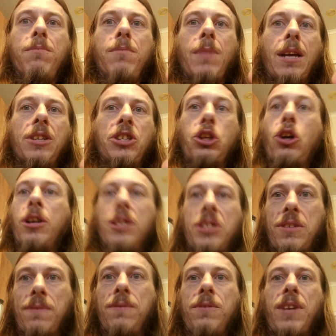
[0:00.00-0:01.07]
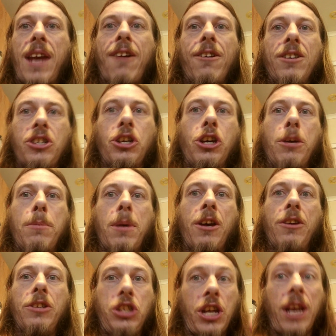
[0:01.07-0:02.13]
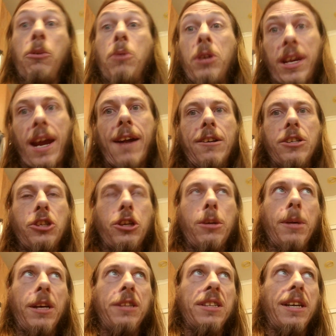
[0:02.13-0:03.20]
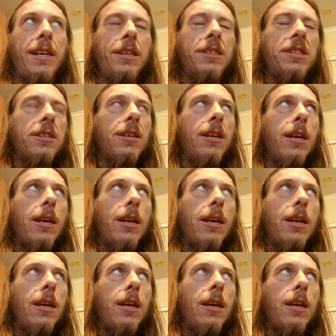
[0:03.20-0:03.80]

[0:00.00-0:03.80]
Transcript: stockist of Garrett turbos, genuine Garrett turbos that is,